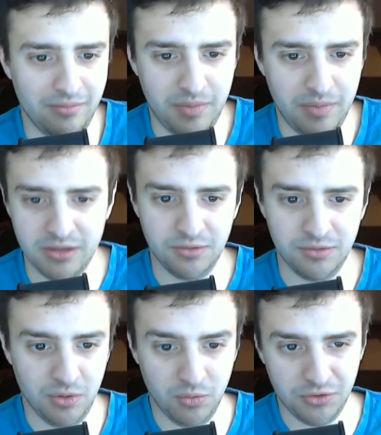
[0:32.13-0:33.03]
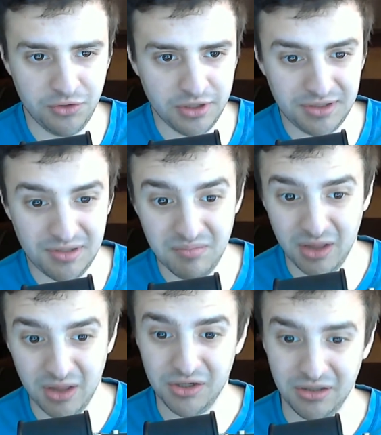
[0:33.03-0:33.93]
pages where we're just
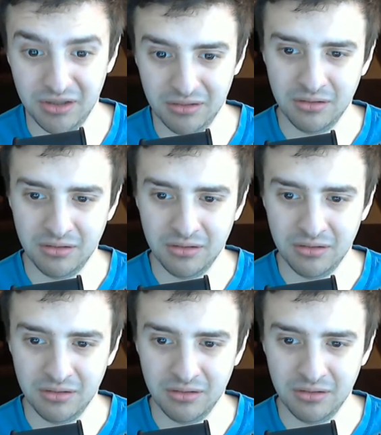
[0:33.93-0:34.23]
embellishing